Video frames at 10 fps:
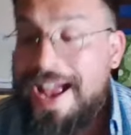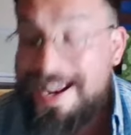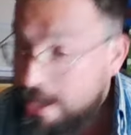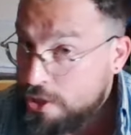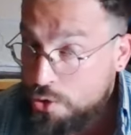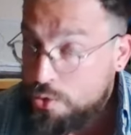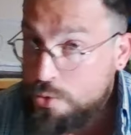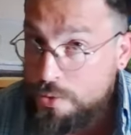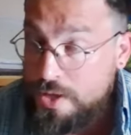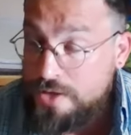And I
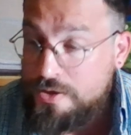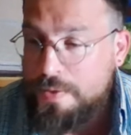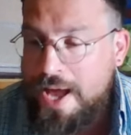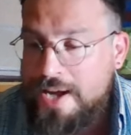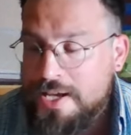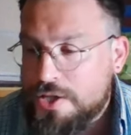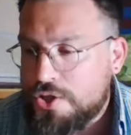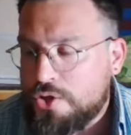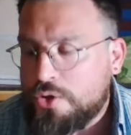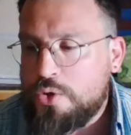do think that that
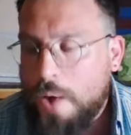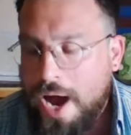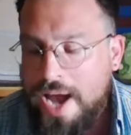is true.